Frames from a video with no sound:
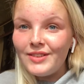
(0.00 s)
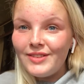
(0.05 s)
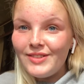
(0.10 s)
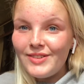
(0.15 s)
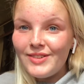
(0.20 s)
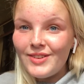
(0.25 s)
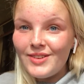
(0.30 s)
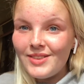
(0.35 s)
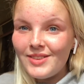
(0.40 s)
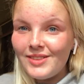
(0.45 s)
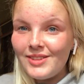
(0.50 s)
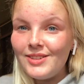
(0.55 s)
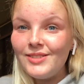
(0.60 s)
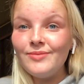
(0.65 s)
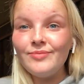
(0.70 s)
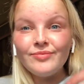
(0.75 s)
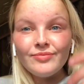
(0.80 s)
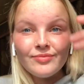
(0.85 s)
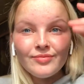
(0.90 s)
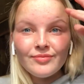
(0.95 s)
Just
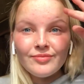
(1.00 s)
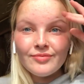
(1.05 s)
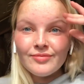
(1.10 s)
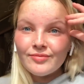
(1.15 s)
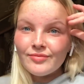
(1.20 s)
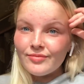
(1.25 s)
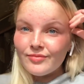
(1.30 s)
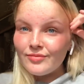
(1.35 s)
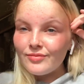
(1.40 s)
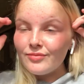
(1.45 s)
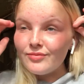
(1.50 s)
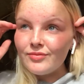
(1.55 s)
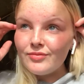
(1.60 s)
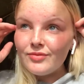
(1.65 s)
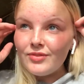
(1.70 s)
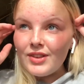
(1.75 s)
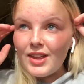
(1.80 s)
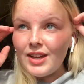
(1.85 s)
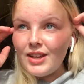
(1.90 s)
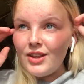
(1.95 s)

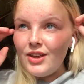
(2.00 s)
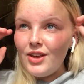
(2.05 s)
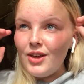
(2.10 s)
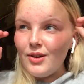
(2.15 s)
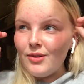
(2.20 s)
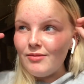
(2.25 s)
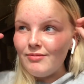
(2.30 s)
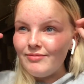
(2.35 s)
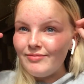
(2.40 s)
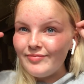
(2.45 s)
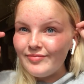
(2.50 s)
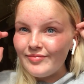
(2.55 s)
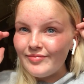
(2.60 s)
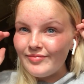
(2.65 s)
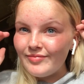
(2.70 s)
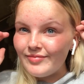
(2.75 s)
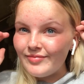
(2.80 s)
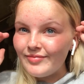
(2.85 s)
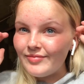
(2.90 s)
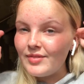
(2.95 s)
thank you.
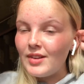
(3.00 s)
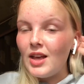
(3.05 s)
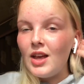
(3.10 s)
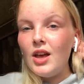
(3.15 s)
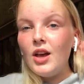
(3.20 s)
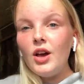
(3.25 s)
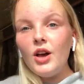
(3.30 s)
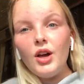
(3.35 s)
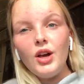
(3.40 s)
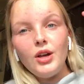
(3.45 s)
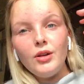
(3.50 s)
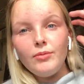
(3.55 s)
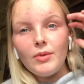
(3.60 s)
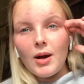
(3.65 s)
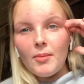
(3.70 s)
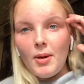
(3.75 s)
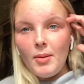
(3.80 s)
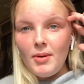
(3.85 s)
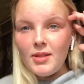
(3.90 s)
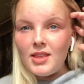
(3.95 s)
I'm at
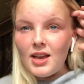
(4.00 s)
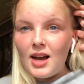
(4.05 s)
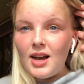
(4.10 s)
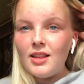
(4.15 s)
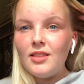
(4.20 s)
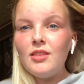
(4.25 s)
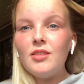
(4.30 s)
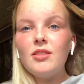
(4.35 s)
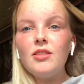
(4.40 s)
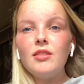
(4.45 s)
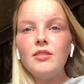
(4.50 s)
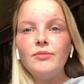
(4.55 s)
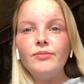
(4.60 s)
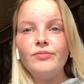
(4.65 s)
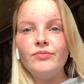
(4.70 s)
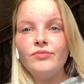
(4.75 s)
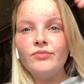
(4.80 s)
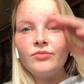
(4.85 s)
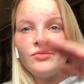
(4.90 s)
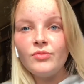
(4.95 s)
my dad's,
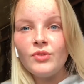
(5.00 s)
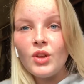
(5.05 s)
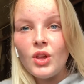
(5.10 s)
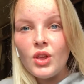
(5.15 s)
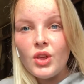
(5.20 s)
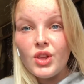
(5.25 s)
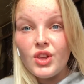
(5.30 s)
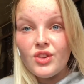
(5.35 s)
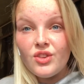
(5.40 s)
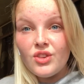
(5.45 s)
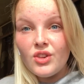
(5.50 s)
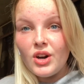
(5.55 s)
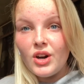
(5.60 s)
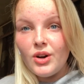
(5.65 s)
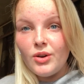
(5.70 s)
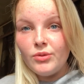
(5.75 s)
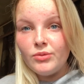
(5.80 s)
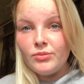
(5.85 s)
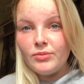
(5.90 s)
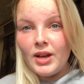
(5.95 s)

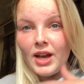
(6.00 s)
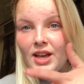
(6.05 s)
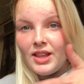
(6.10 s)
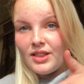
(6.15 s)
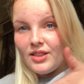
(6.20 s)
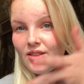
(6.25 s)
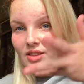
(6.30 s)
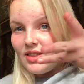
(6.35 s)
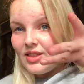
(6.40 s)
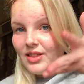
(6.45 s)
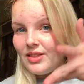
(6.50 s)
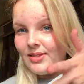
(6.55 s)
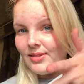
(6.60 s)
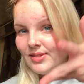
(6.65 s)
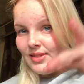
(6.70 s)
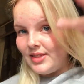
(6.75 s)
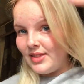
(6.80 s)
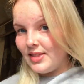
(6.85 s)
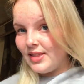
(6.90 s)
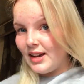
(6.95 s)
so hence
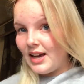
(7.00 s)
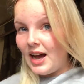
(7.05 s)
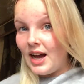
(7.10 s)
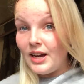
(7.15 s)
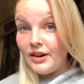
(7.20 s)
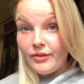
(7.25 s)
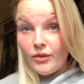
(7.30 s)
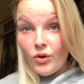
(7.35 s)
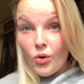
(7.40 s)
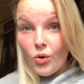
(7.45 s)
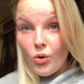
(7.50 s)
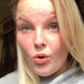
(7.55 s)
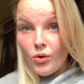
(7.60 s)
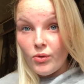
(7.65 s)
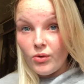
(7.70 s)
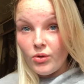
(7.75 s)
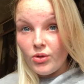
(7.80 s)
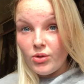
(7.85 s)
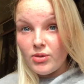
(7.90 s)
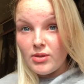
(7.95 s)
the kind of
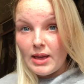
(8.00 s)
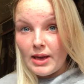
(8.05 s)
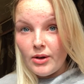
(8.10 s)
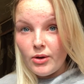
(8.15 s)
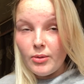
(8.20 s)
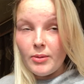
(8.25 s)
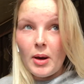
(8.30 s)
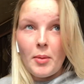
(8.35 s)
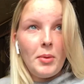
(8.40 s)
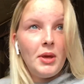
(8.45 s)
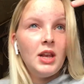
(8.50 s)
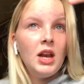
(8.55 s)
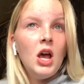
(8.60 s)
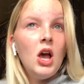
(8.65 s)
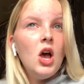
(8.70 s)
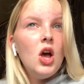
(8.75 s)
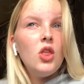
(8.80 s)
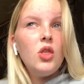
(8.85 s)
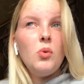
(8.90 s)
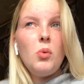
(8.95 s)
awful setup. I mean,
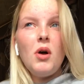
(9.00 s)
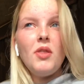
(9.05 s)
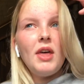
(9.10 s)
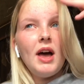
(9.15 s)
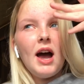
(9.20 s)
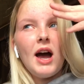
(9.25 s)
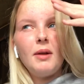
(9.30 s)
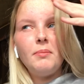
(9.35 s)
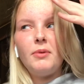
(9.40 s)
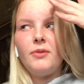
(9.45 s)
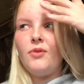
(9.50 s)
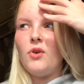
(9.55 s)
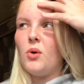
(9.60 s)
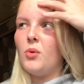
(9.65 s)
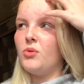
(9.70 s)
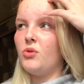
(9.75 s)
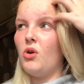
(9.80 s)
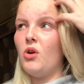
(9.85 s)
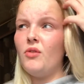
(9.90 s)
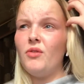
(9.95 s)
the one that I had before
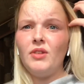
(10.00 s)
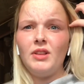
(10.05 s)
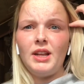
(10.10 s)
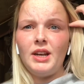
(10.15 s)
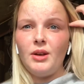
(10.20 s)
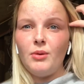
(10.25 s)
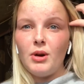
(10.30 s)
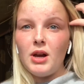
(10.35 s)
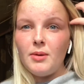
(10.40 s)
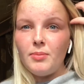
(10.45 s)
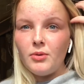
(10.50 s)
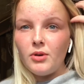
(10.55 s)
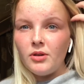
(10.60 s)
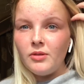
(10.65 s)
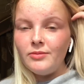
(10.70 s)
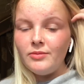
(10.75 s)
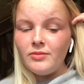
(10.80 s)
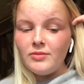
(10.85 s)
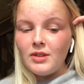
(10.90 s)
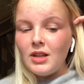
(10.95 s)
was awful anyway, but
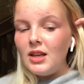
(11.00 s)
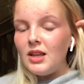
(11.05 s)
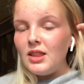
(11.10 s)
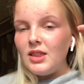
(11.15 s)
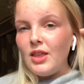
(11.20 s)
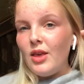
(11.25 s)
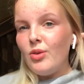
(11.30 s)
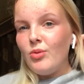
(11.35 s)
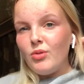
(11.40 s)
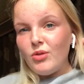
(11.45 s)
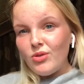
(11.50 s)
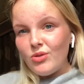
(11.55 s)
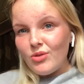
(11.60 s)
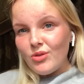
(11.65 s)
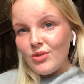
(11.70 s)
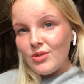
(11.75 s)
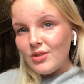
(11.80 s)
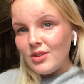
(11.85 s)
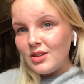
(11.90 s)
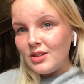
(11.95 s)
this one's
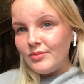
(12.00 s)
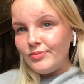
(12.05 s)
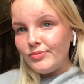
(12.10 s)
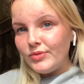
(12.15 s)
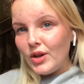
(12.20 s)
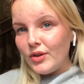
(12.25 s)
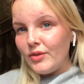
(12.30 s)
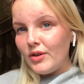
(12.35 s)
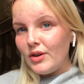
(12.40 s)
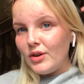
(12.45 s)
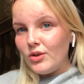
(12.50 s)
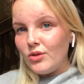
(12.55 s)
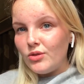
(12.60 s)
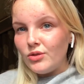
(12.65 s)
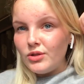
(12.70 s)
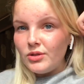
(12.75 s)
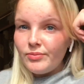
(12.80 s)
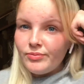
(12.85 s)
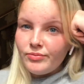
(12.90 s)
just not very good.